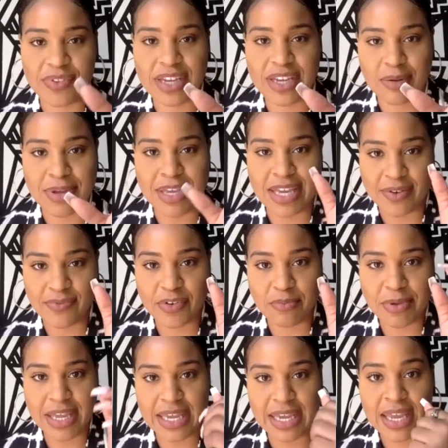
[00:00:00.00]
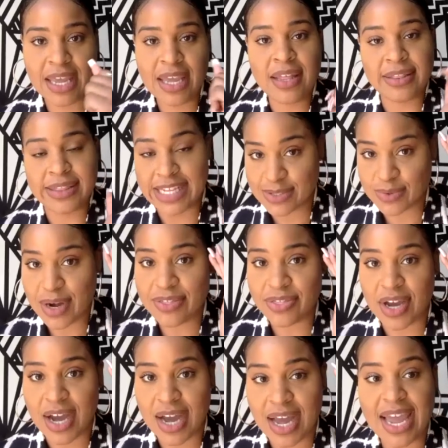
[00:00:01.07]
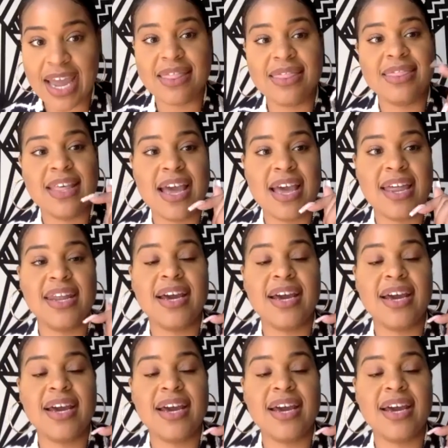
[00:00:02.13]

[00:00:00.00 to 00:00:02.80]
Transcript: going to be it for me. And then